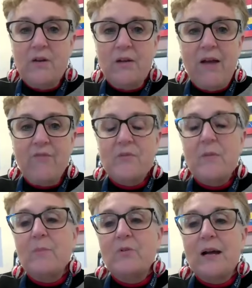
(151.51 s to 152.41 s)
You have to
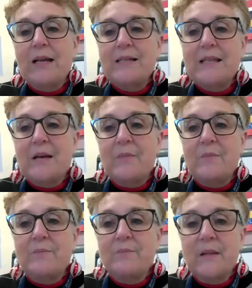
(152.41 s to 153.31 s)
memorize
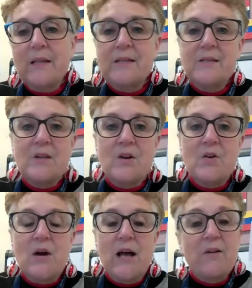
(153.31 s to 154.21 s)
them. And
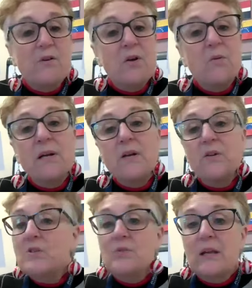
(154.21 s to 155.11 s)
so I don't know what a
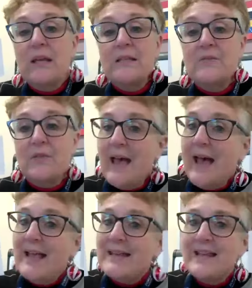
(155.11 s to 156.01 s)
good trick is for
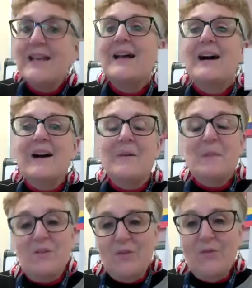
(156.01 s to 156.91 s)
that.
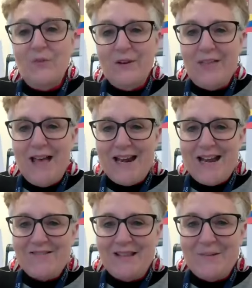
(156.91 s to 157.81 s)
If you figure that
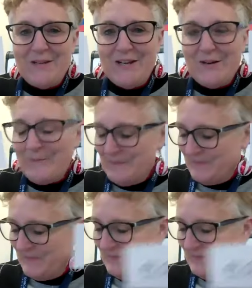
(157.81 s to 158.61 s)
out, let me know.